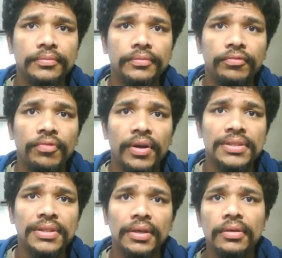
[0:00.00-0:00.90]

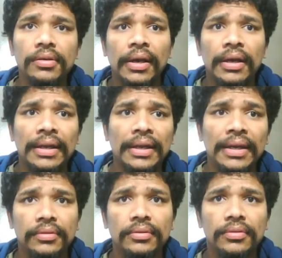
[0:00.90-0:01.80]
function click
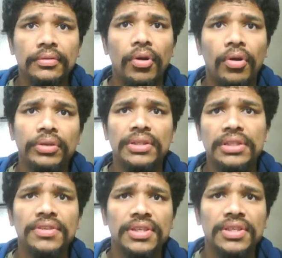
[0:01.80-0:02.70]
or
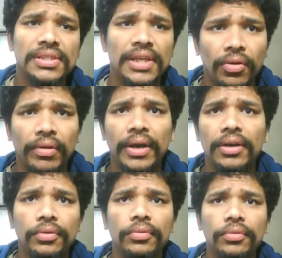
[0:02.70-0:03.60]
this function is
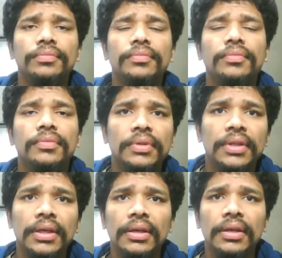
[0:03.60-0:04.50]
equivalent to
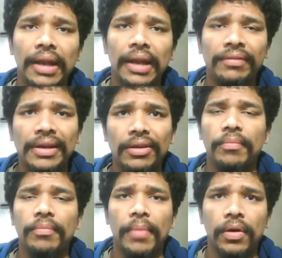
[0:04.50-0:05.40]
the left click
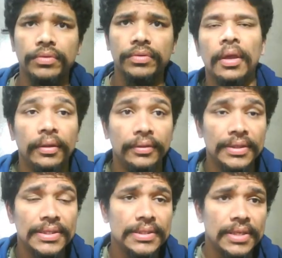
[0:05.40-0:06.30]
of a mouse. This
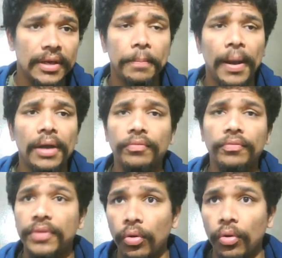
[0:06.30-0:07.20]
is the second part of
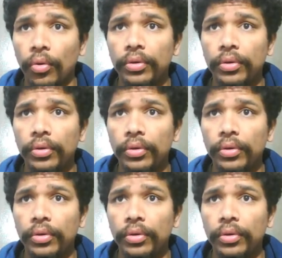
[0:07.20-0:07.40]
the code.